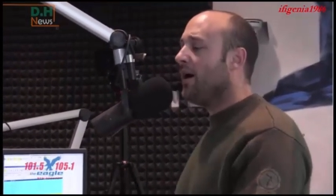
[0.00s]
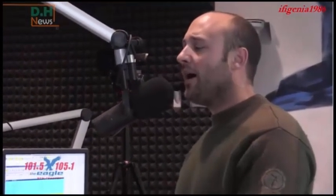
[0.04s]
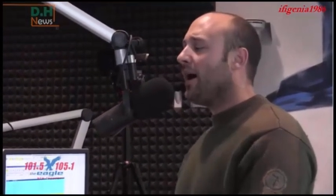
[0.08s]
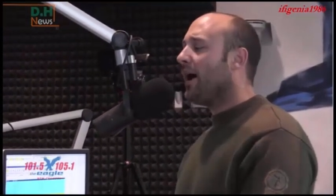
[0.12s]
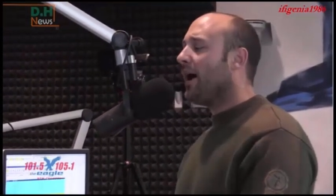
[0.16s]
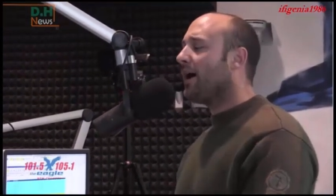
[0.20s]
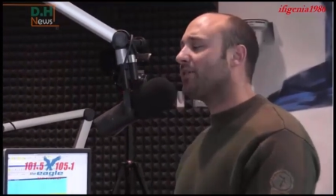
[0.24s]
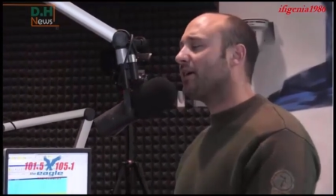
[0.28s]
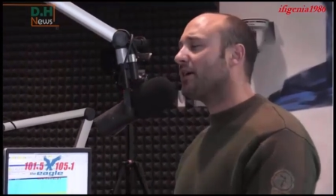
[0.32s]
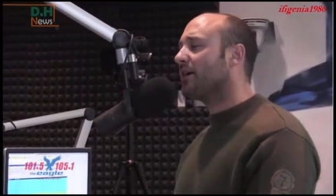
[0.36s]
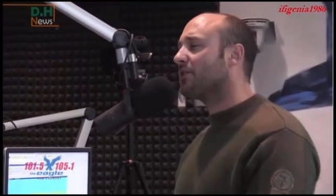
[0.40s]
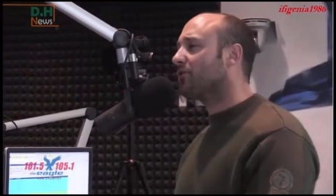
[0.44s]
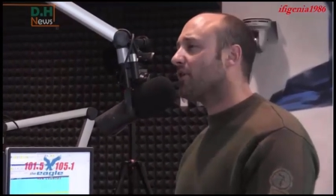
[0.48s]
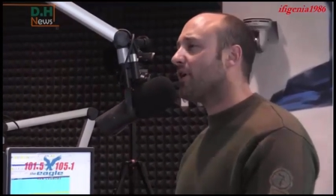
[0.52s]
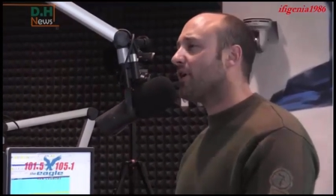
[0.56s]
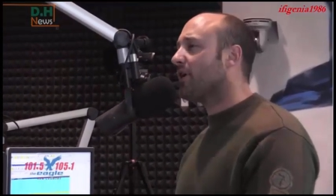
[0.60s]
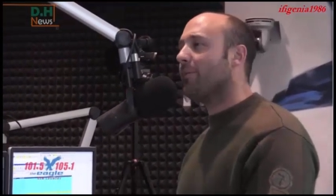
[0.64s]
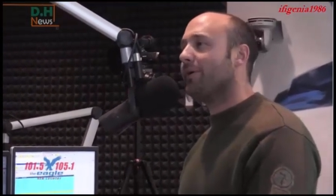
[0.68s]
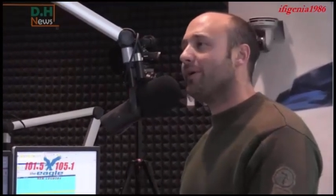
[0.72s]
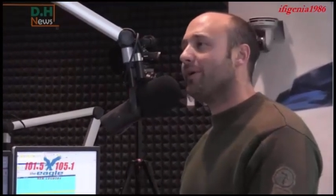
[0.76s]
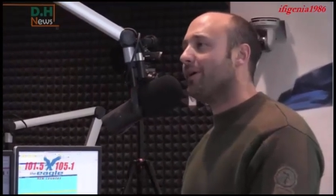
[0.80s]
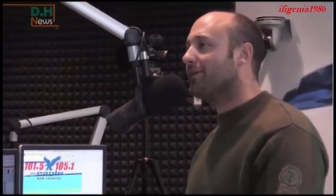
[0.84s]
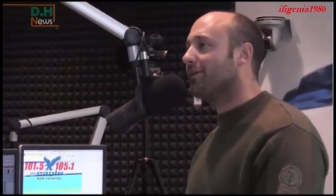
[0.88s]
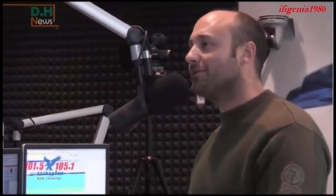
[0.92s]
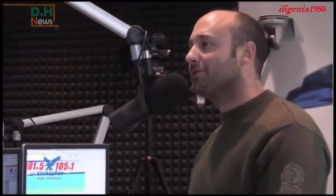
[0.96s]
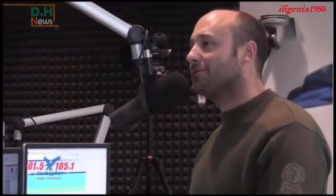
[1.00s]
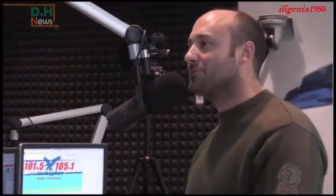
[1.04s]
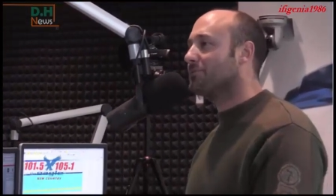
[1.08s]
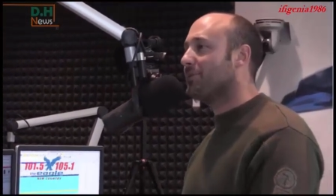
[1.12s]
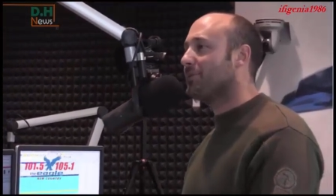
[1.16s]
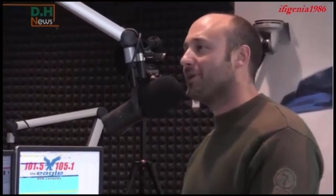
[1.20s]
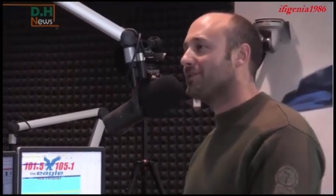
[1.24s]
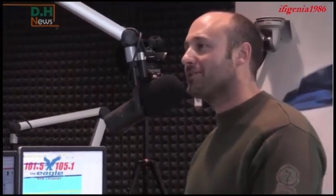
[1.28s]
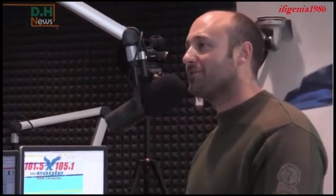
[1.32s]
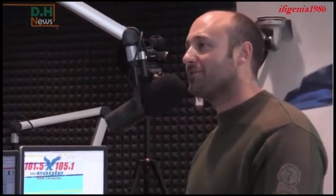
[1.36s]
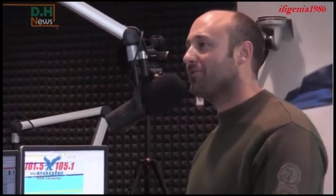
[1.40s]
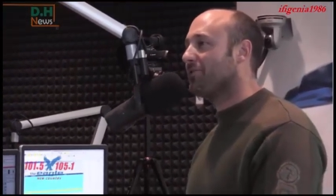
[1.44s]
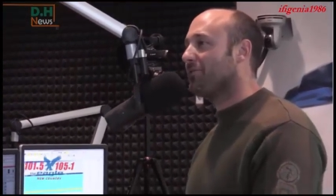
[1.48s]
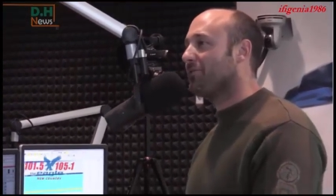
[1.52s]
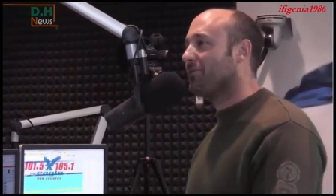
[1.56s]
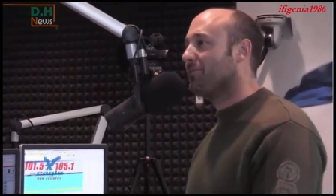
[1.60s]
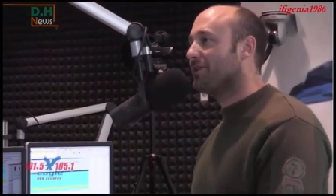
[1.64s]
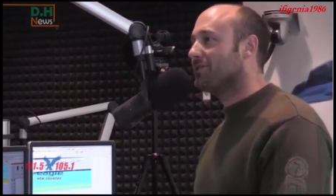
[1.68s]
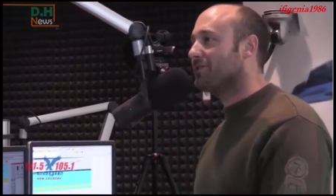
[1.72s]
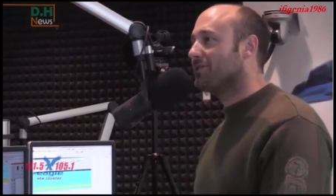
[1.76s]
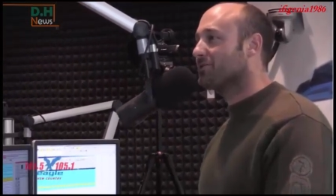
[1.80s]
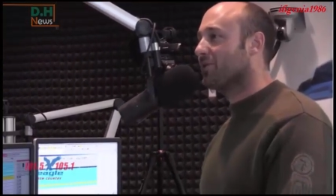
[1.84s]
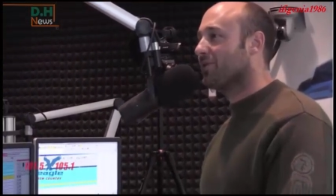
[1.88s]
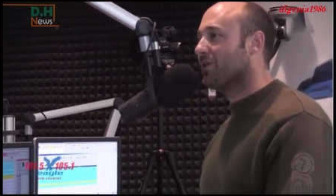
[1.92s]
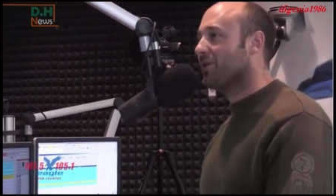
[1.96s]
Hey, thanks for coming in, just spending a few
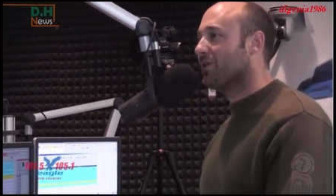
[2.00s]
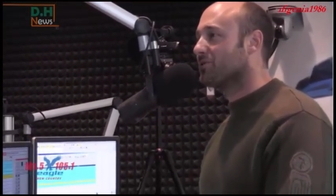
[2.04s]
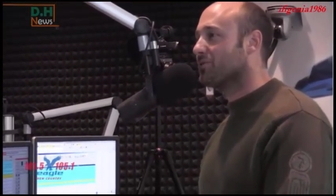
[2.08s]
minutes with